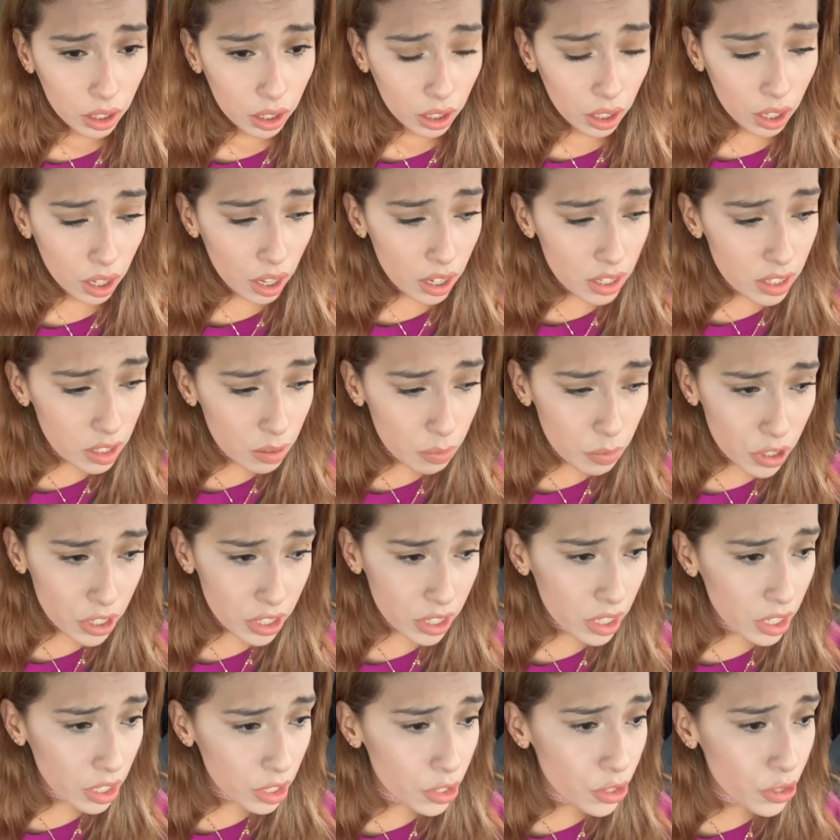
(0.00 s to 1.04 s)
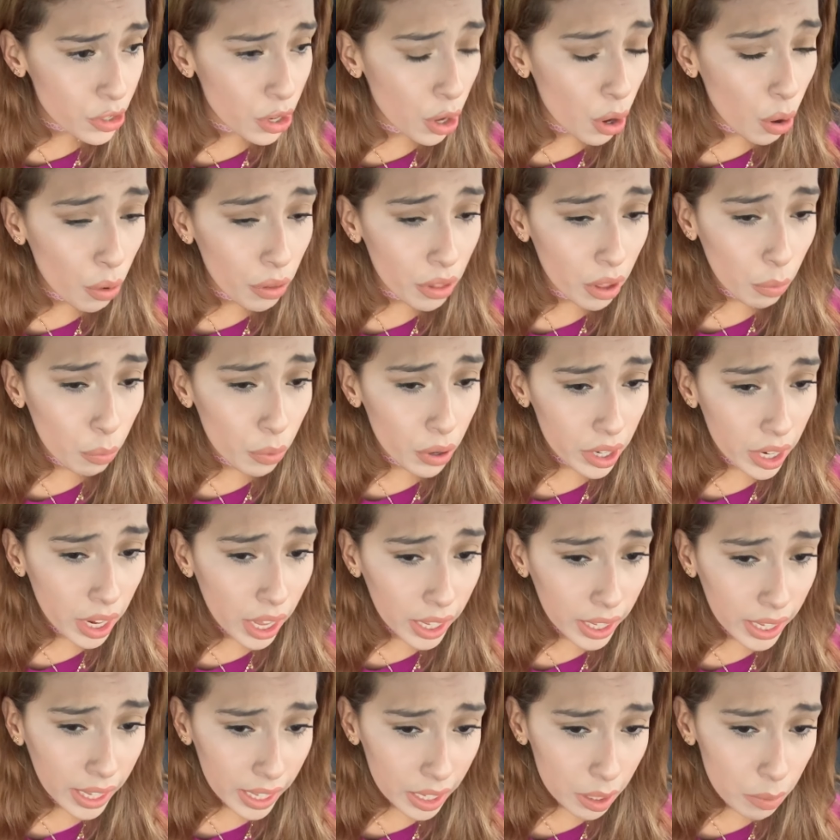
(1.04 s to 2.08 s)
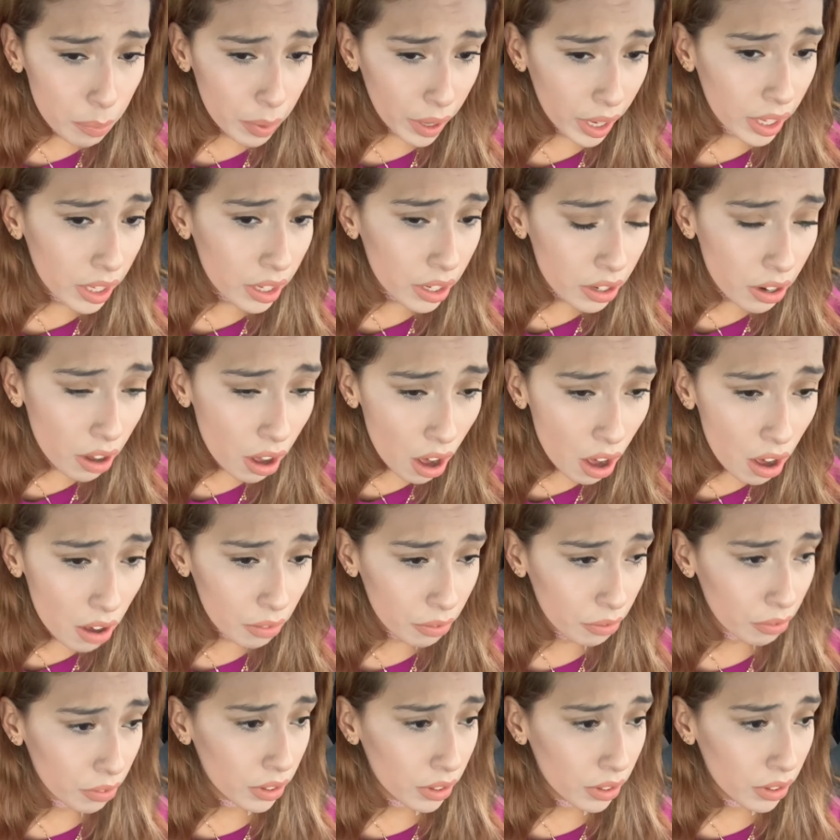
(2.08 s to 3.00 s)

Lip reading: Customers need to know that we're not getting paid enough.